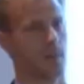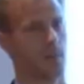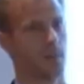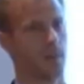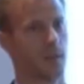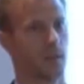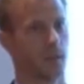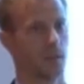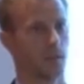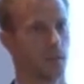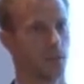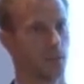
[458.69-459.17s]

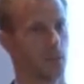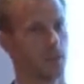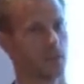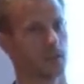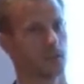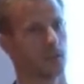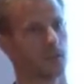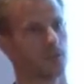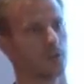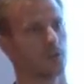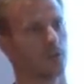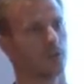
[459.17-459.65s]
being
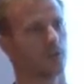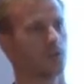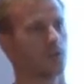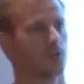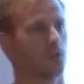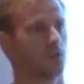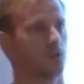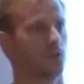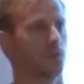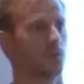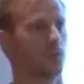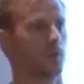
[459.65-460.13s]
risk averse
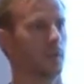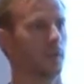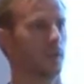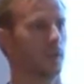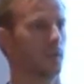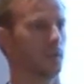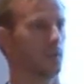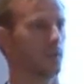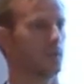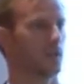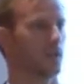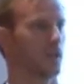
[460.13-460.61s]
to
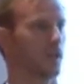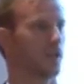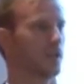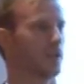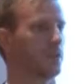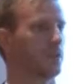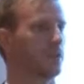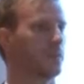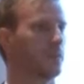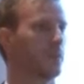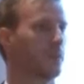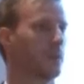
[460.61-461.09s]
being a risk
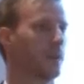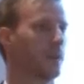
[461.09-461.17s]
lover.